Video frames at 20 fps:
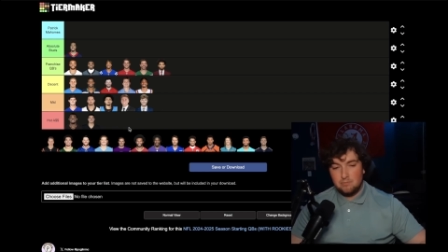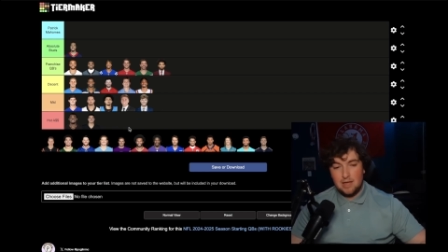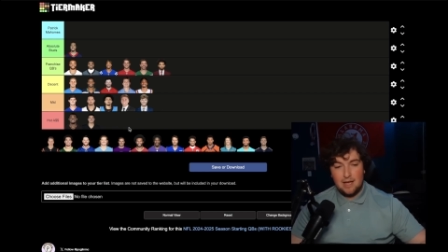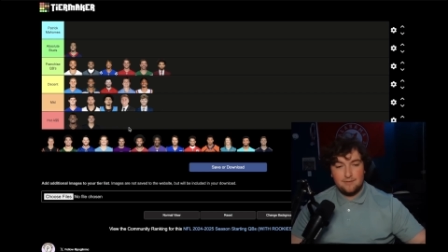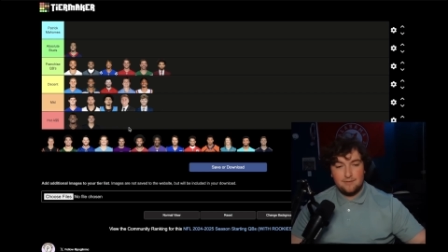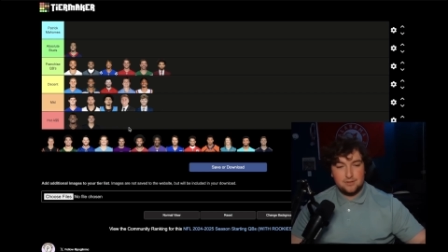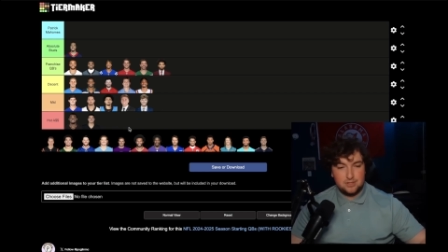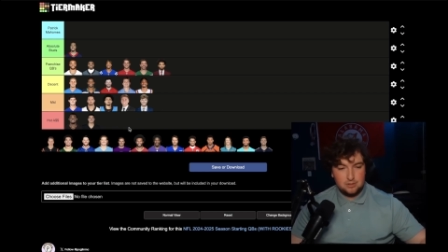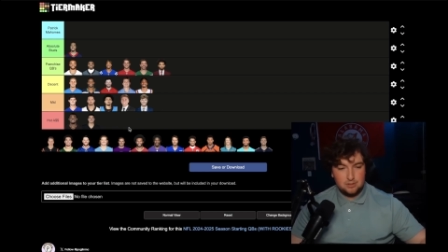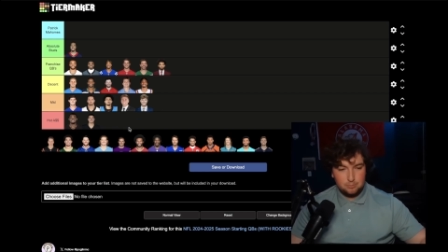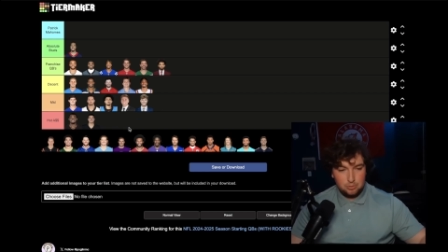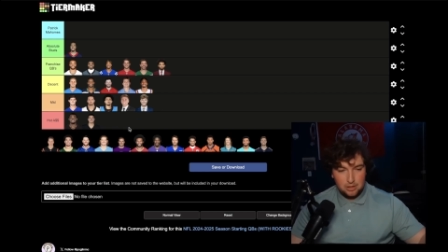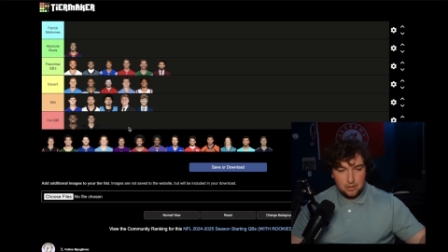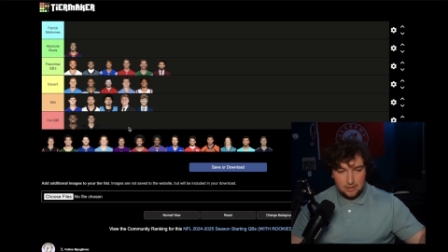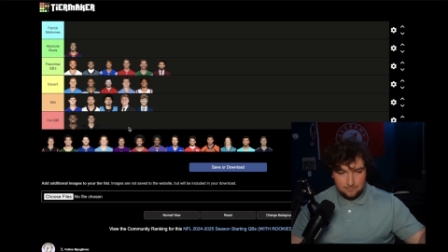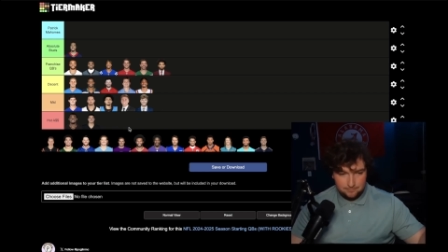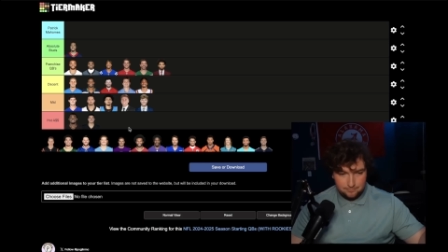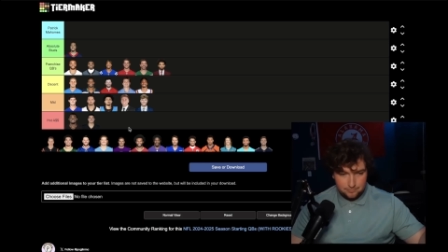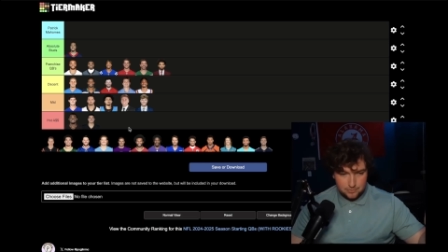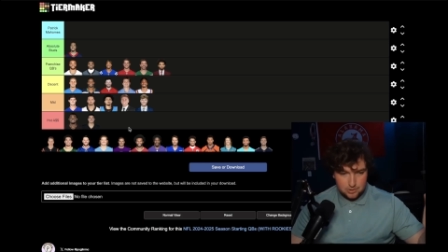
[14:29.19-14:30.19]
Haven't seen him play,
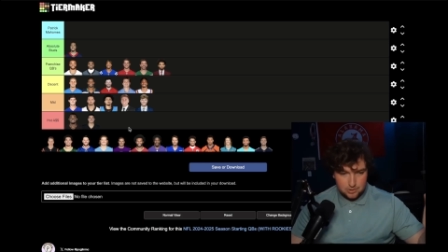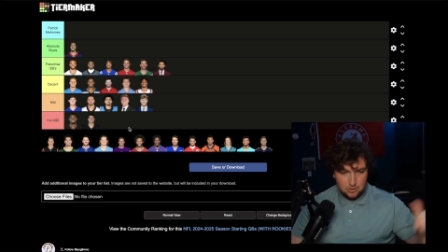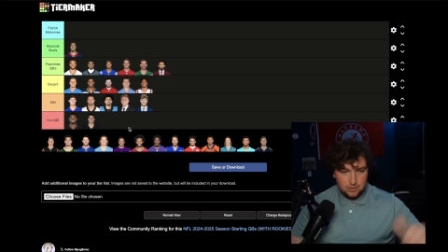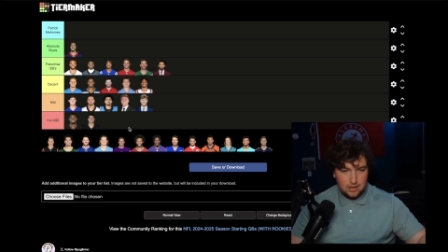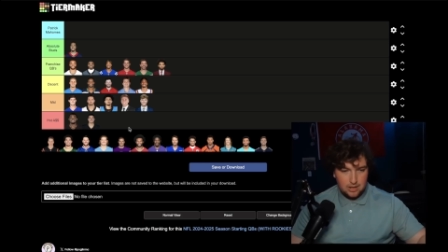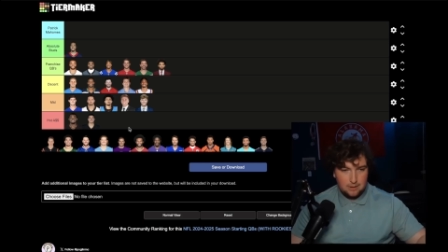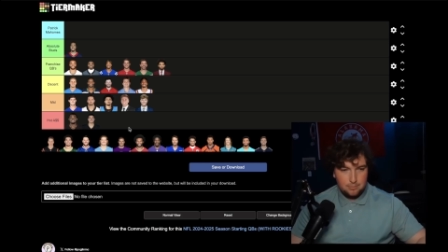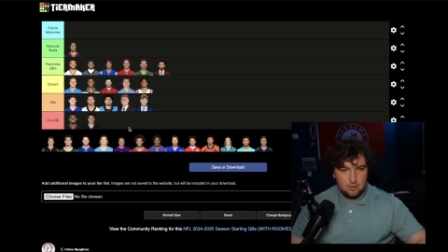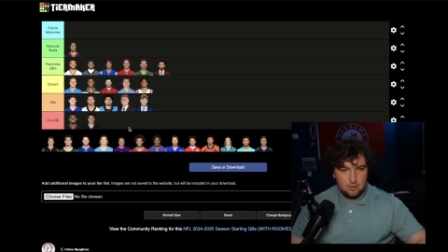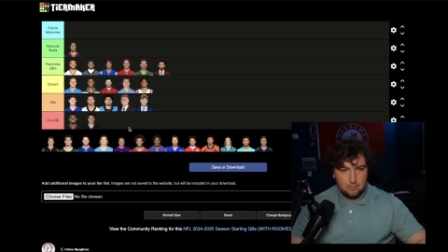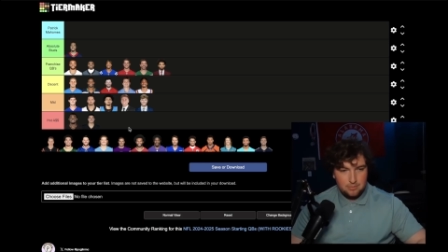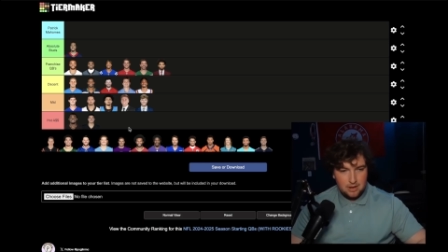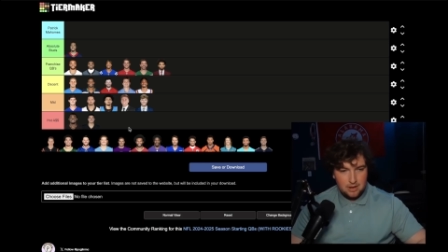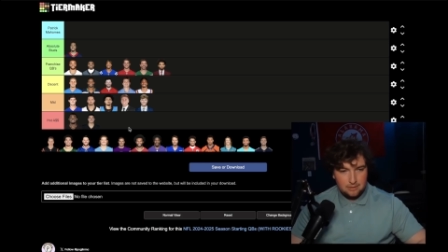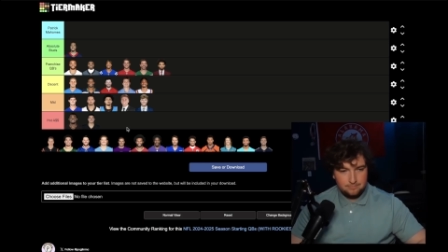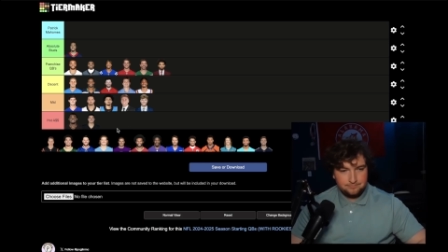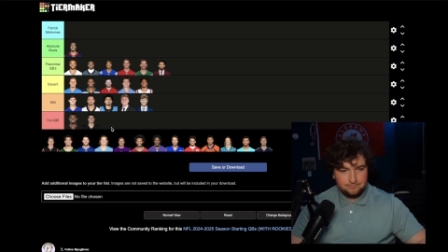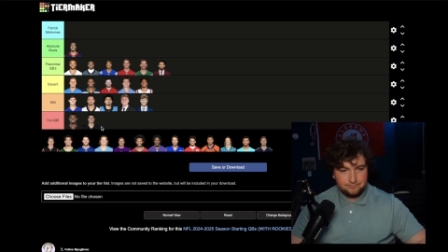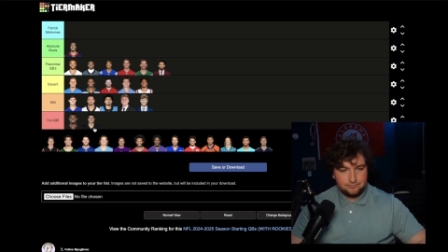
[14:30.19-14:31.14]
so I've got to put him there.